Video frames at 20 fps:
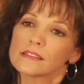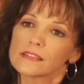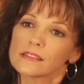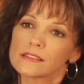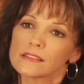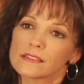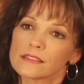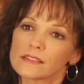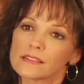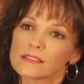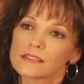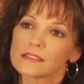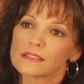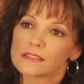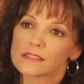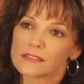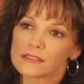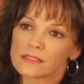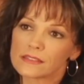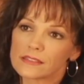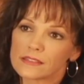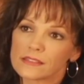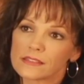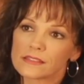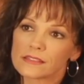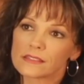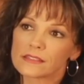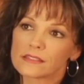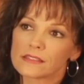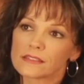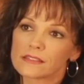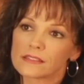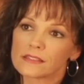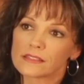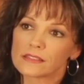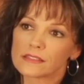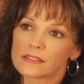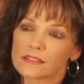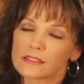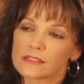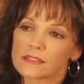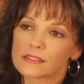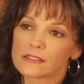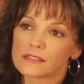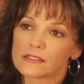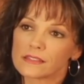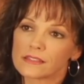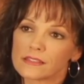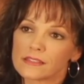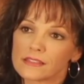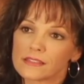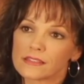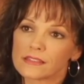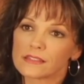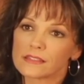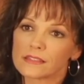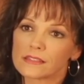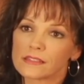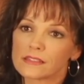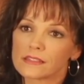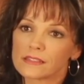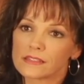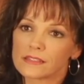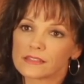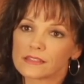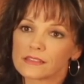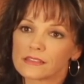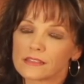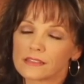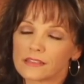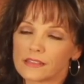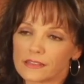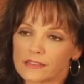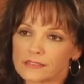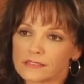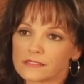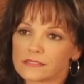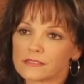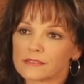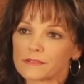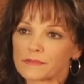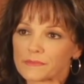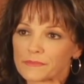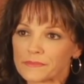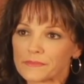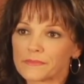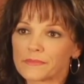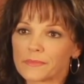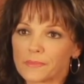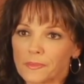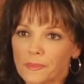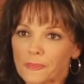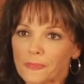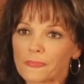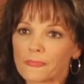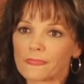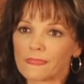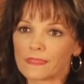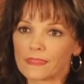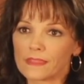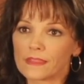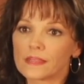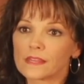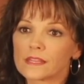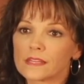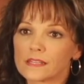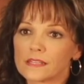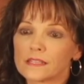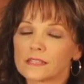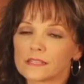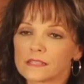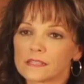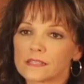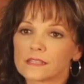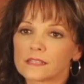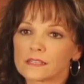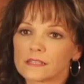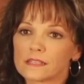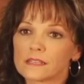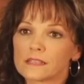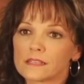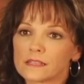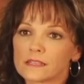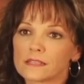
The person shown says nothing.